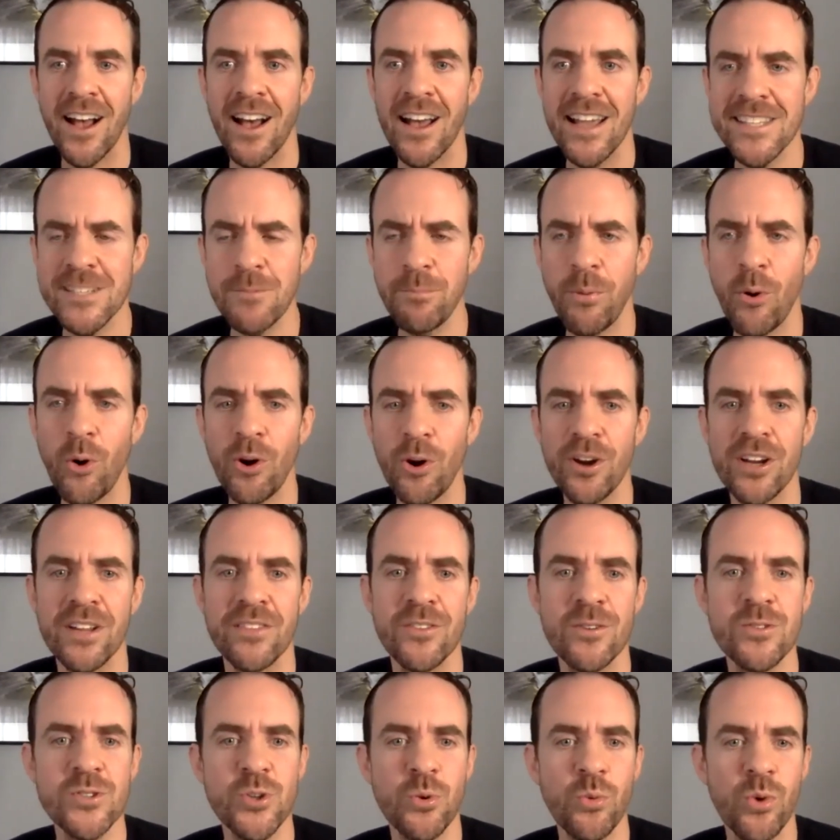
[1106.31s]
it's important.
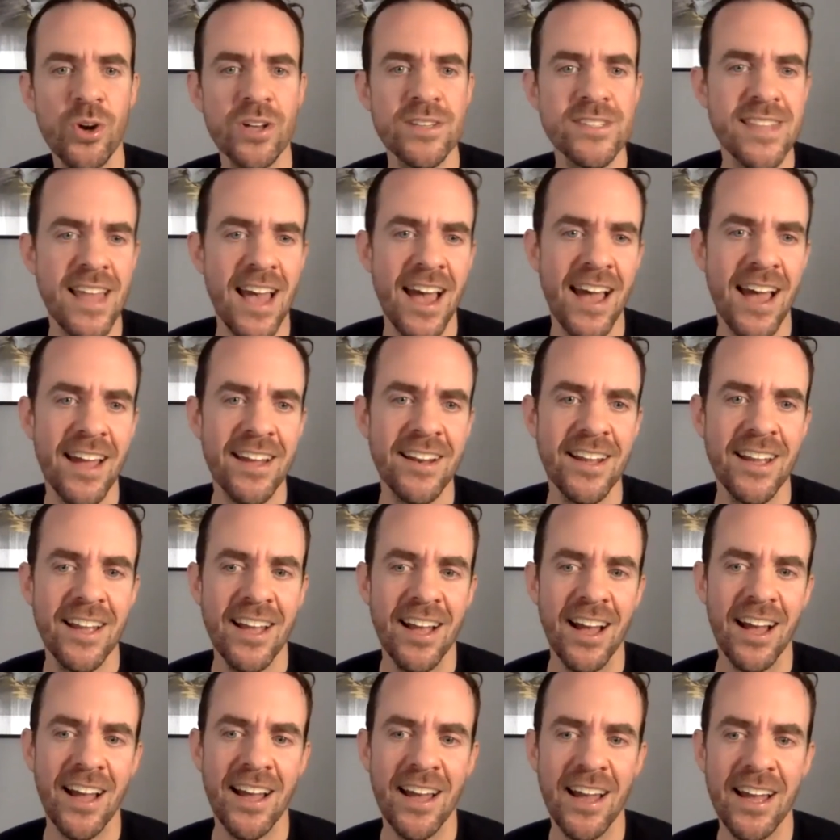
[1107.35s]
Those are ones that
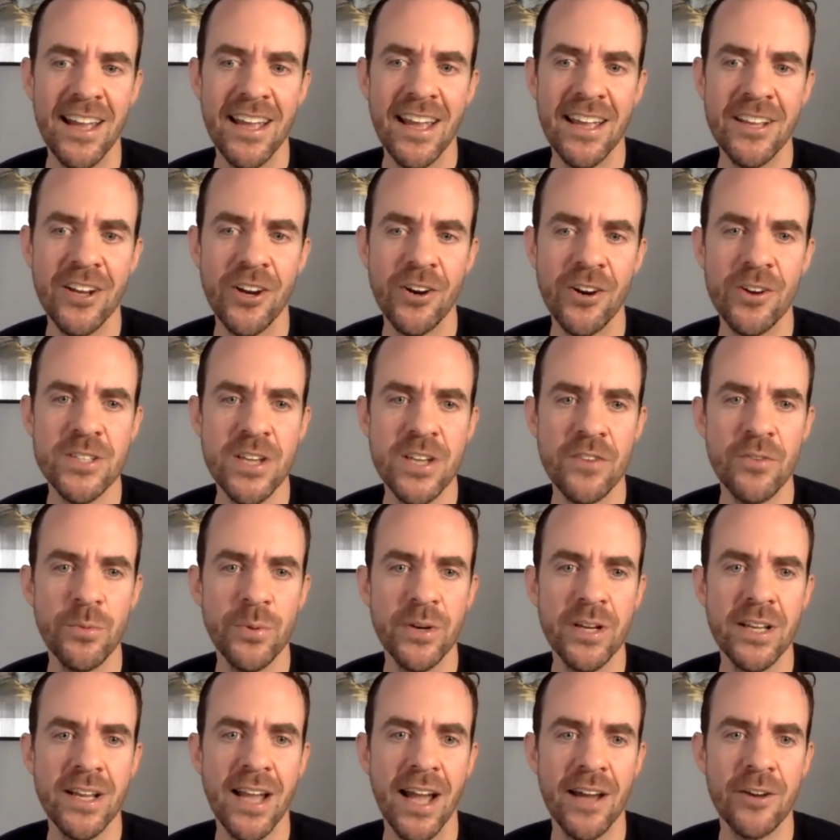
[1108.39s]
I encourage
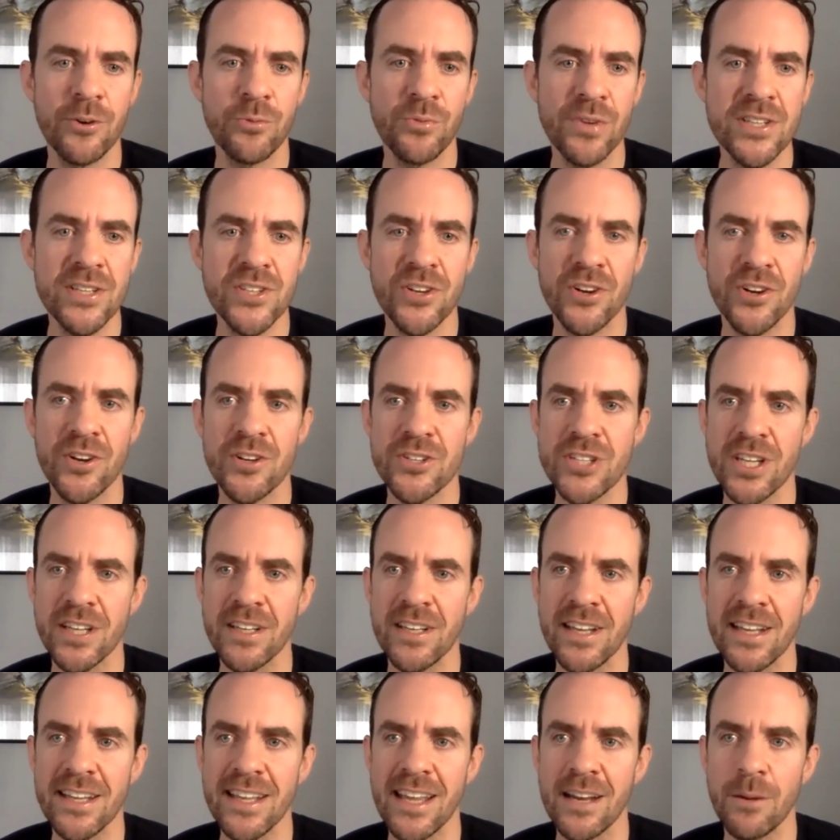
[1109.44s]
everybody to kind of research
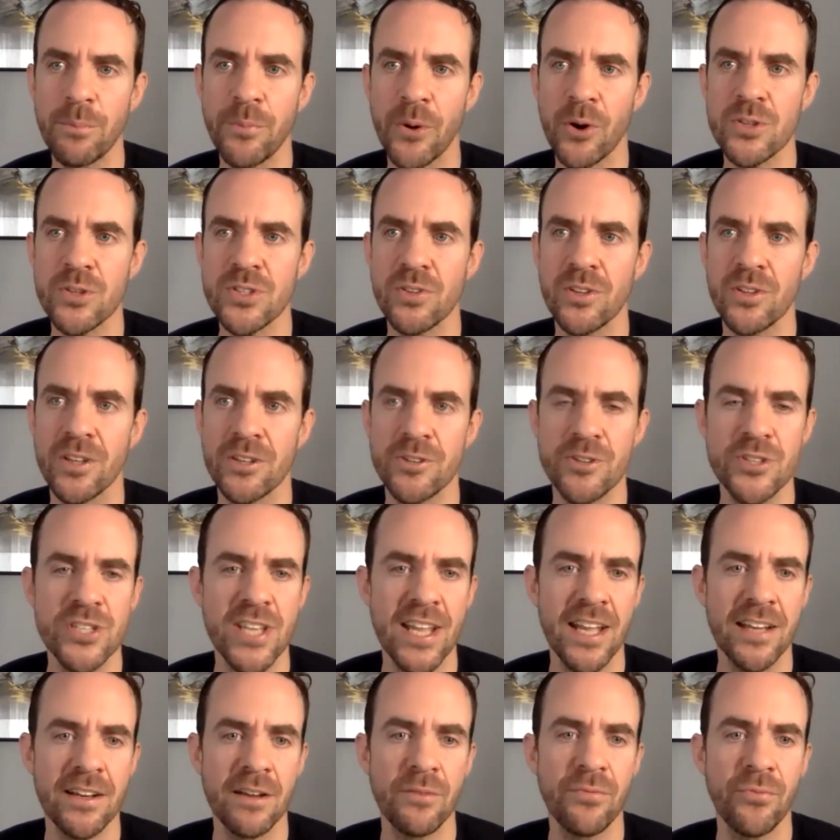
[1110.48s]
and get a personal
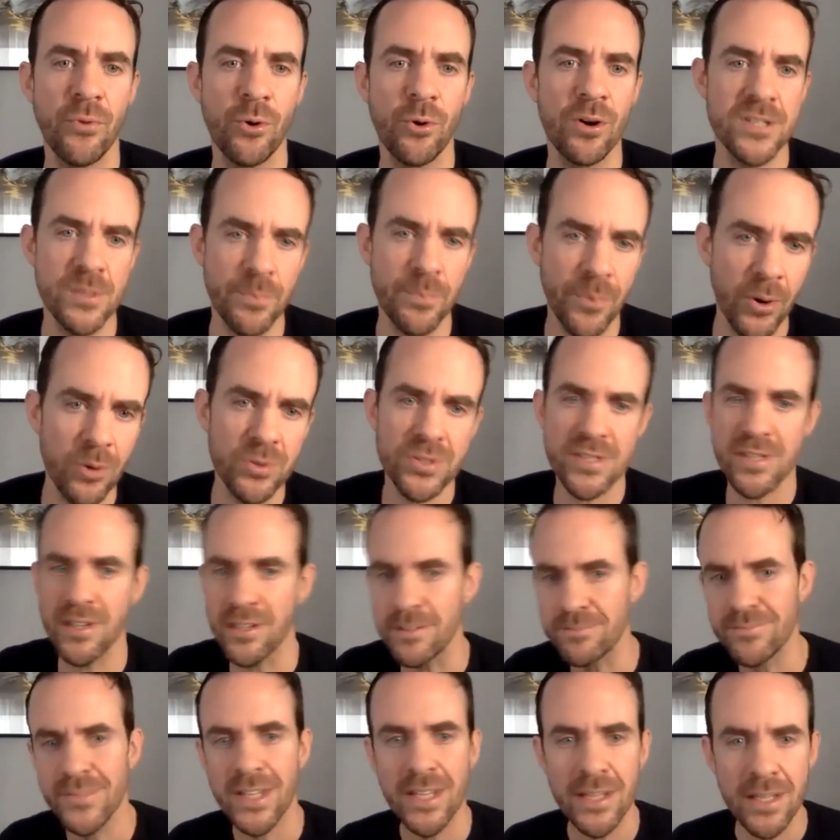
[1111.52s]
understanding for, as opposed
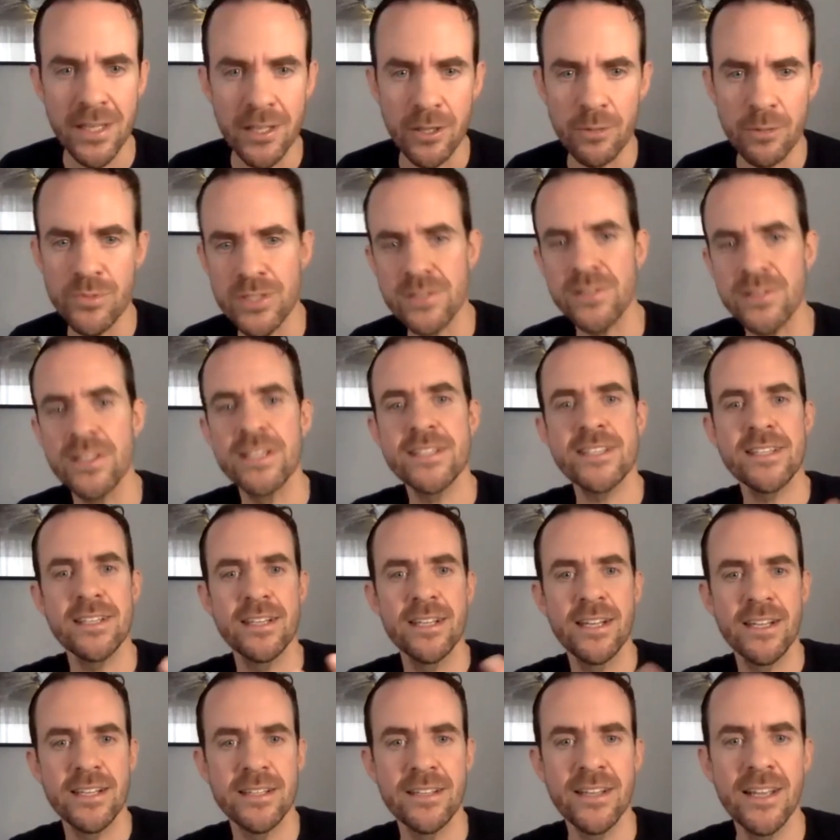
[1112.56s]
to just
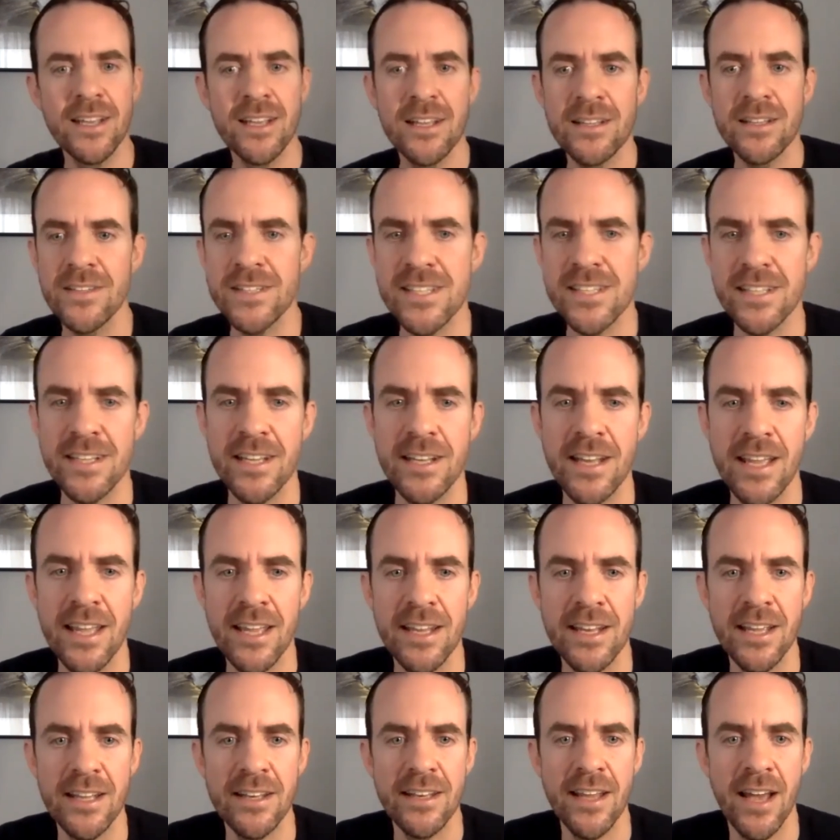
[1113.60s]
listening
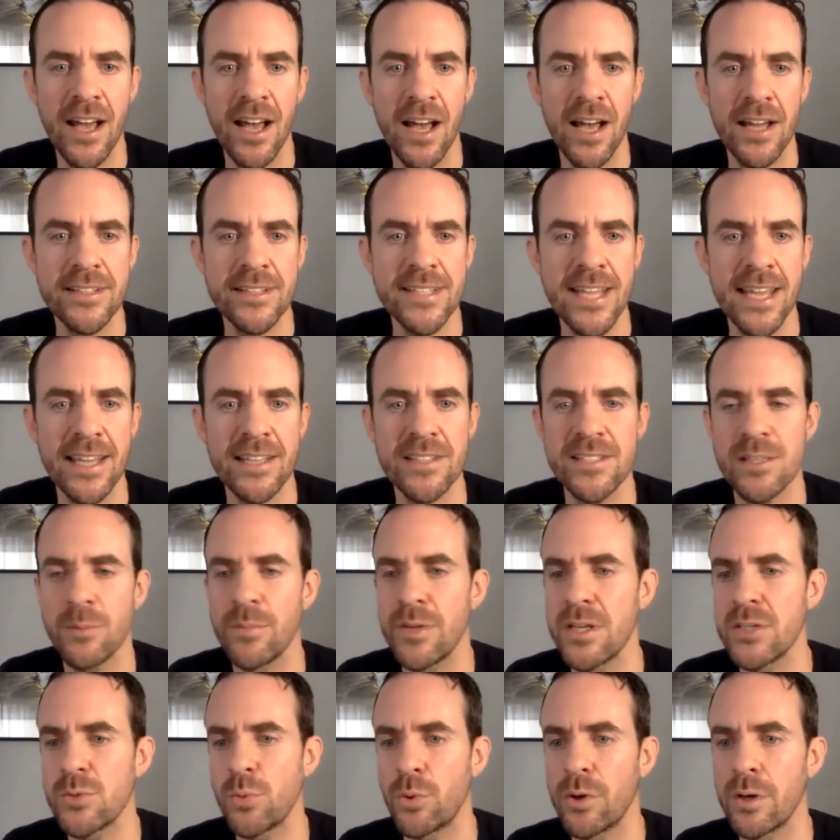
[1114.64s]
in and taking
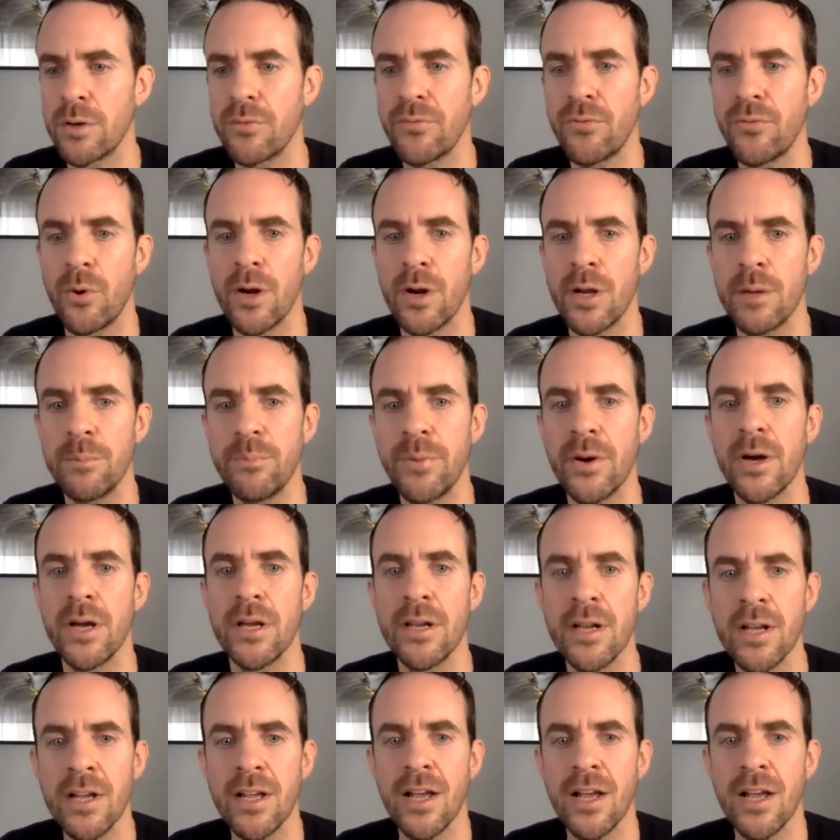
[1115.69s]
somebody's word for it. But